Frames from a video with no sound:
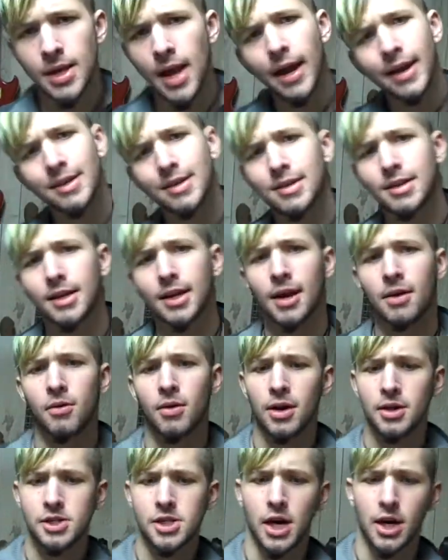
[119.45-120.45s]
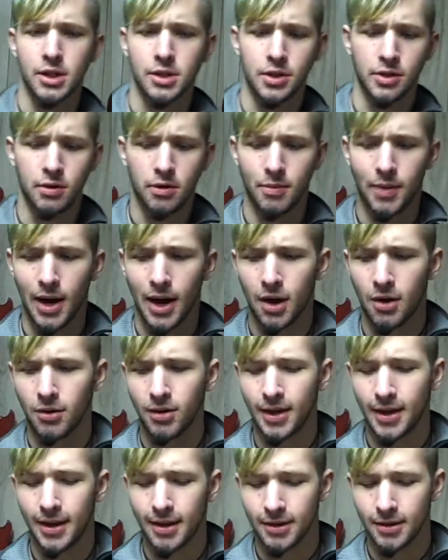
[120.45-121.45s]
next thing I want to talk to you
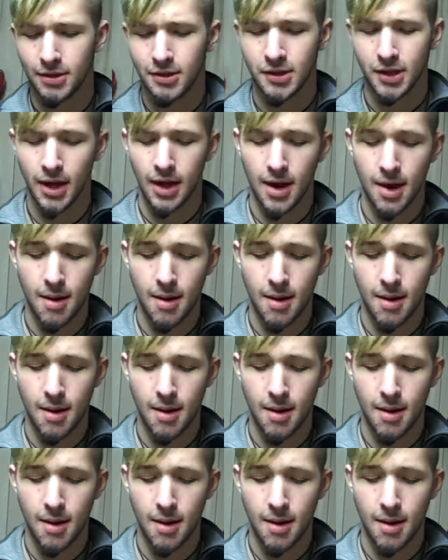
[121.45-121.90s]
about is